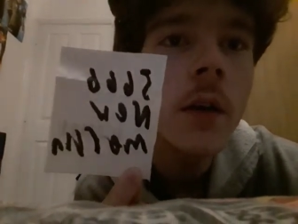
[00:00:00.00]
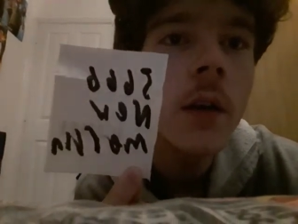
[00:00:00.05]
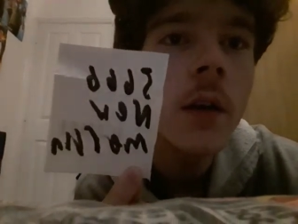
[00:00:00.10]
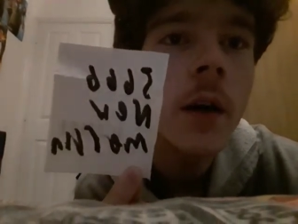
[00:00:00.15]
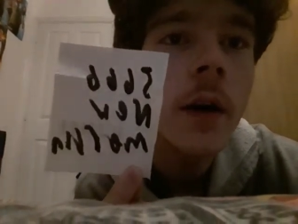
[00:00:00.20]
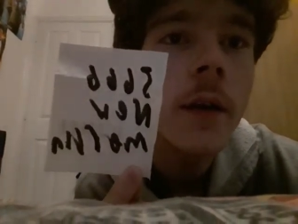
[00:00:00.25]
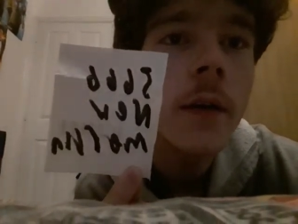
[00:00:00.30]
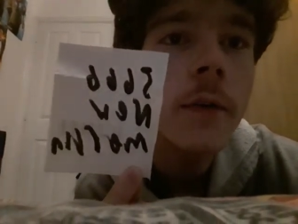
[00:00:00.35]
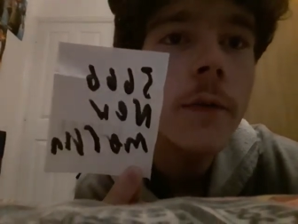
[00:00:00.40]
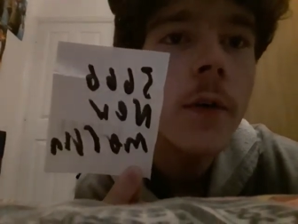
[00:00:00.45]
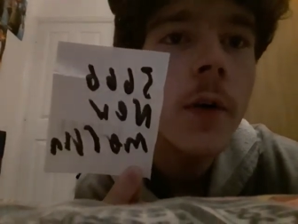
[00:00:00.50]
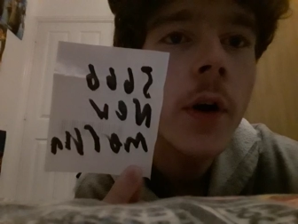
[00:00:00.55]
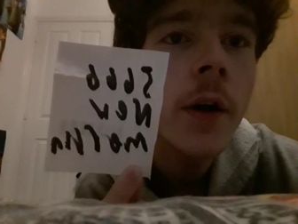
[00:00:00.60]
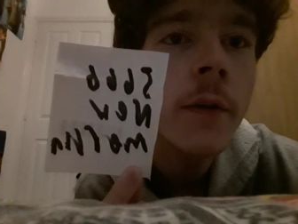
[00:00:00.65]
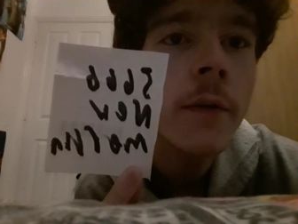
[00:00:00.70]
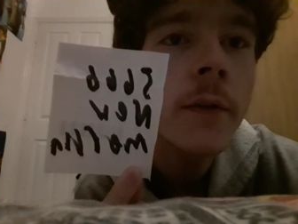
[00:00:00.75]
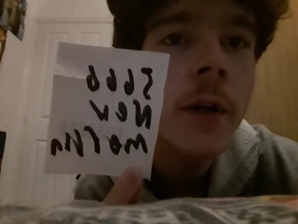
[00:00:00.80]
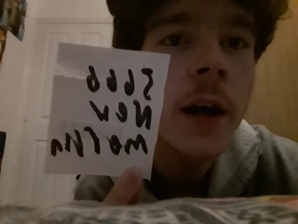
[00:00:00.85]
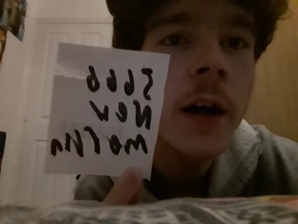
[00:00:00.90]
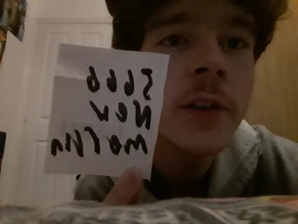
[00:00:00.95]
like
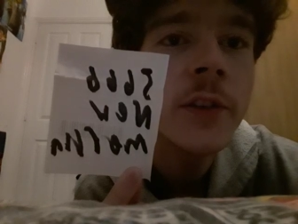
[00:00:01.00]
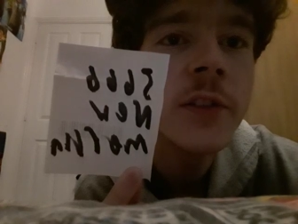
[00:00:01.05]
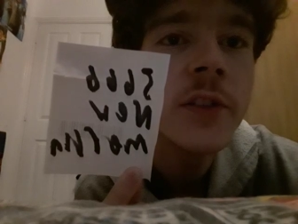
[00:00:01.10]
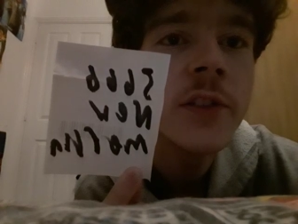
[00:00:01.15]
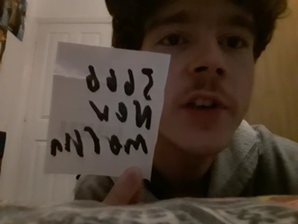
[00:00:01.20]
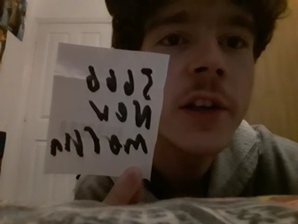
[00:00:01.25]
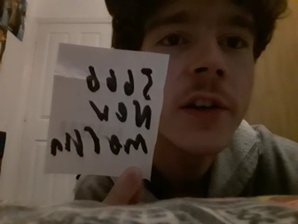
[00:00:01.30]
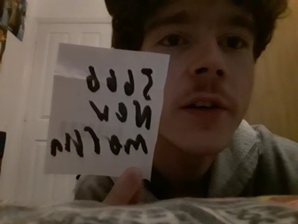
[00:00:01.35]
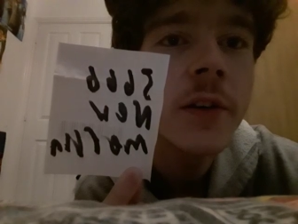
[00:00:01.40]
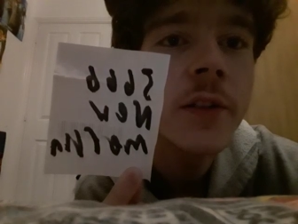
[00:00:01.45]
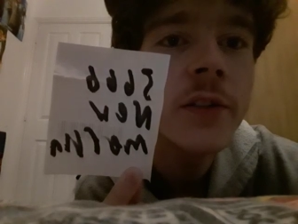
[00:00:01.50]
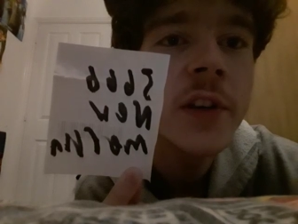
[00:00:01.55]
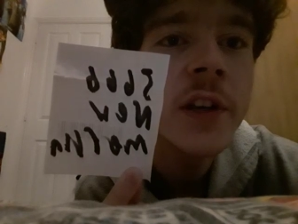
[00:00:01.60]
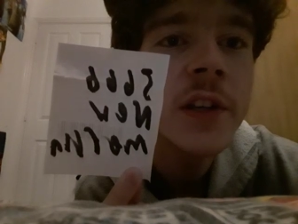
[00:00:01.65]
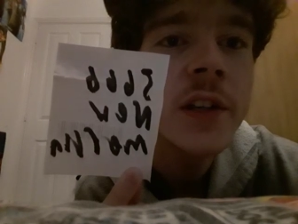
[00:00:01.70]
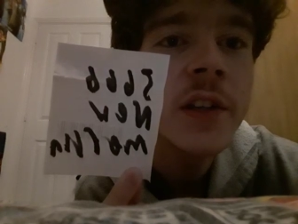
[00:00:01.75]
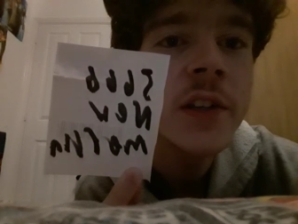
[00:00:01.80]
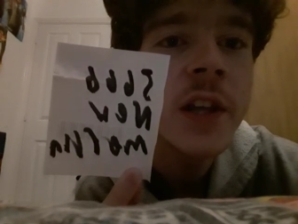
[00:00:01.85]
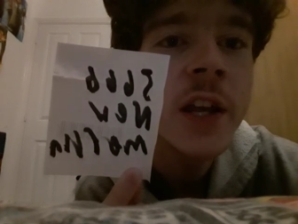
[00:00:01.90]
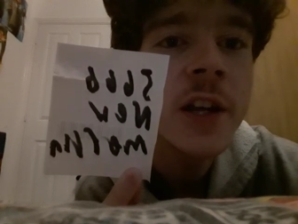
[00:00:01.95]

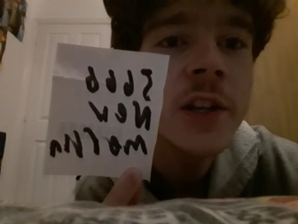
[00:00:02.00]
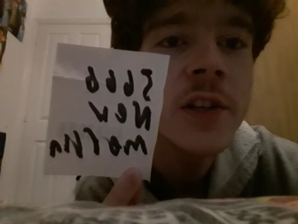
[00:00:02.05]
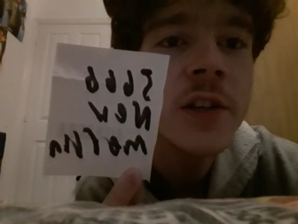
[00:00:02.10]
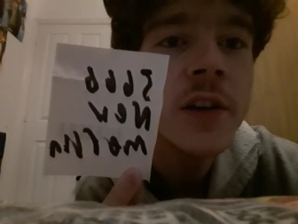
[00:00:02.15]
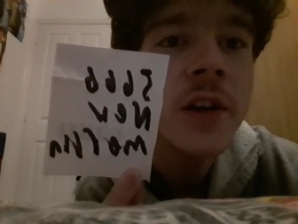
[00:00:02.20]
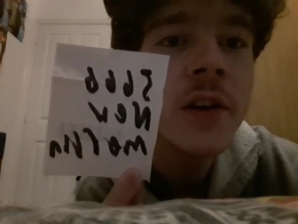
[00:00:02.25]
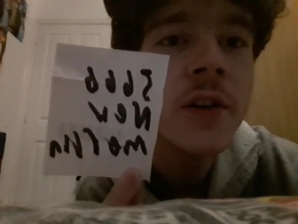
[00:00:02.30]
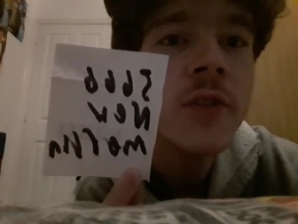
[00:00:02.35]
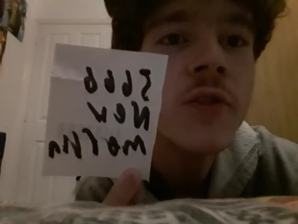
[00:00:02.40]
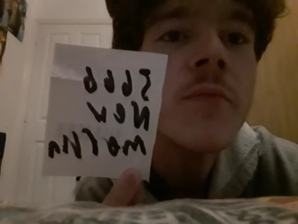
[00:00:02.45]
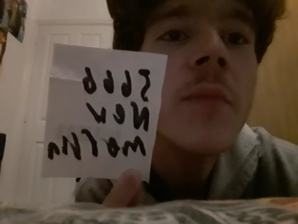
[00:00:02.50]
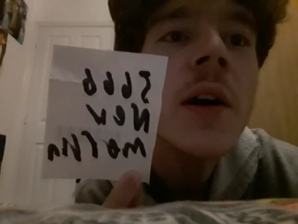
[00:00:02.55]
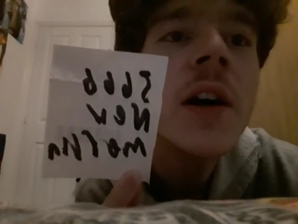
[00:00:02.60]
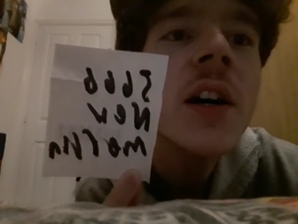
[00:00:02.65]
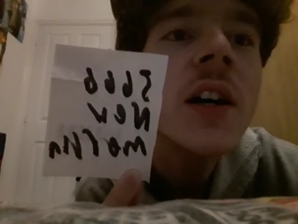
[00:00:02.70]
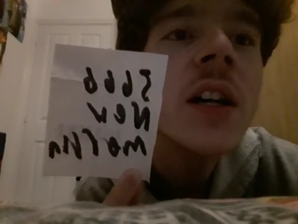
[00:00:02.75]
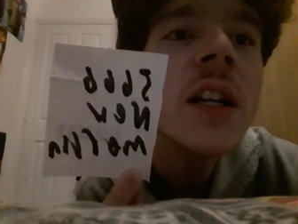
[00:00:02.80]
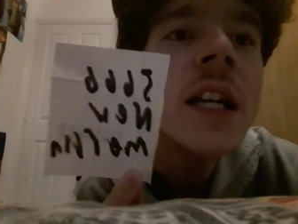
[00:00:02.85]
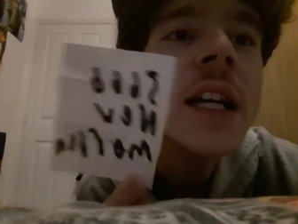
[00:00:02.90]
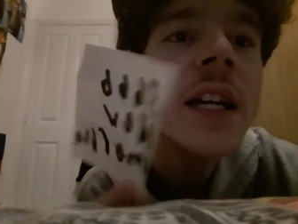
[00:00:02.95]
5,666 new
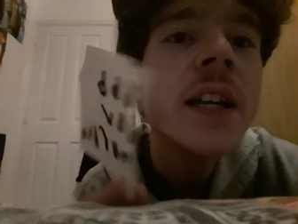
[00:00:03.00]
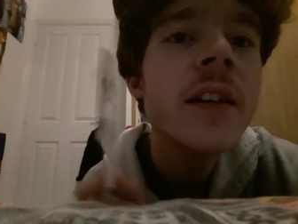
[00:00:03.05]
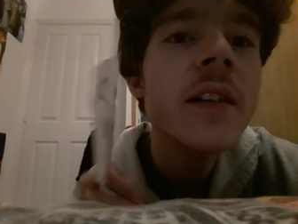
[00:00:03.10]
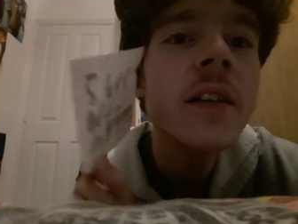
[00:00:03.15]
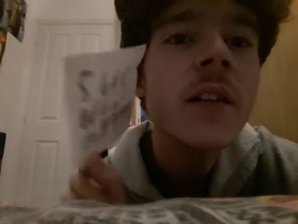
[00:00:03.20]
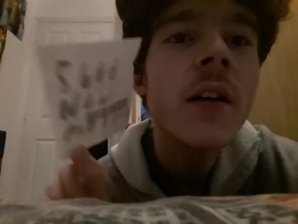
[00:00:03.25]
Merlin.